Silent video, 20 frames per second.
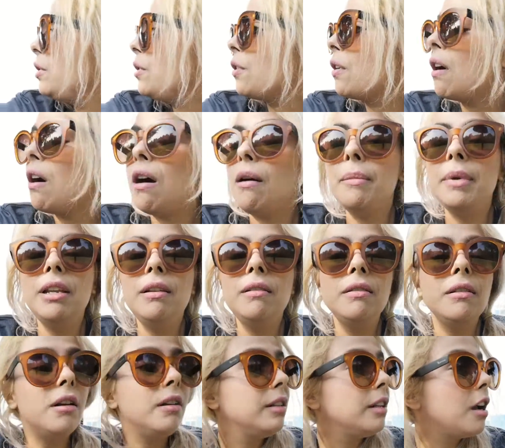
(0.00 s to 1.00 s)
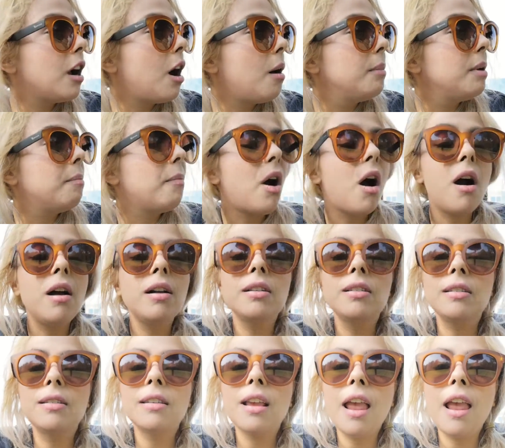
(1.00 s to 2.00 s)
your comment on the comment
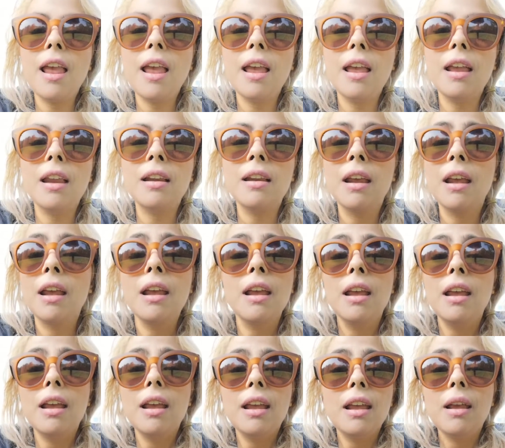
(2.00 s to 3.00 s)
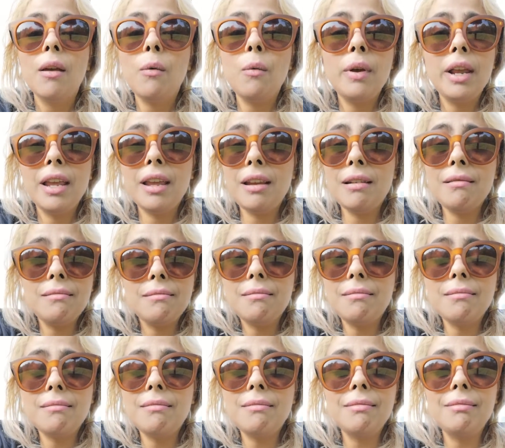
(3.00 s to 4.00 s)
box, and we can
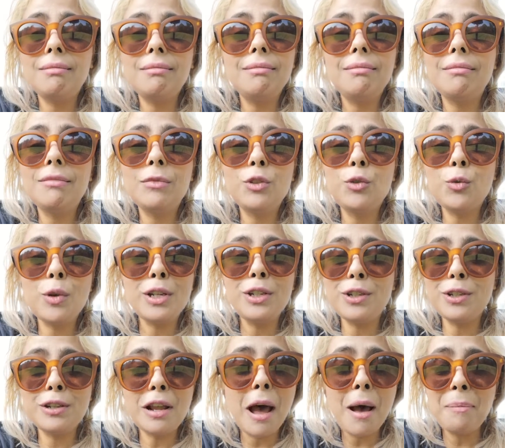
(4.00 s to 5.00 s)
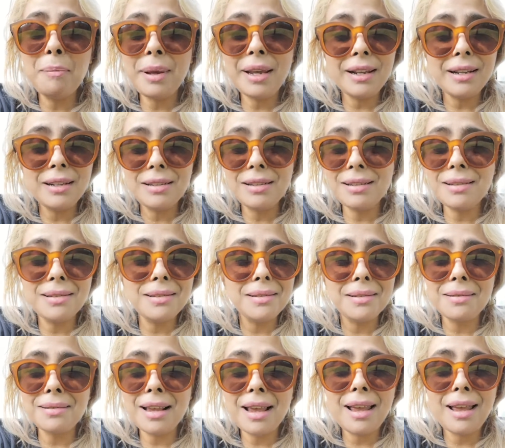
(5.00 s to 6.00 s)
switch
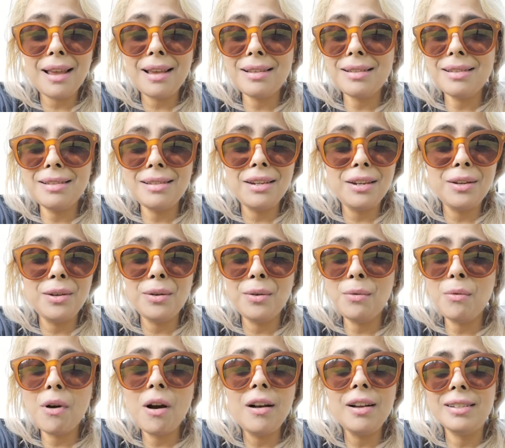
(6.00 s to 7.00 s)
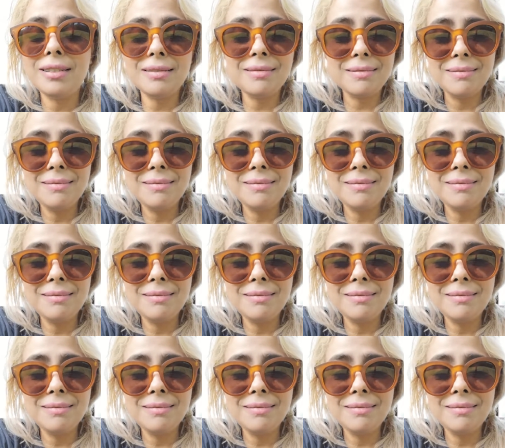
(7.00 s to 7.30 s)
topics as you want.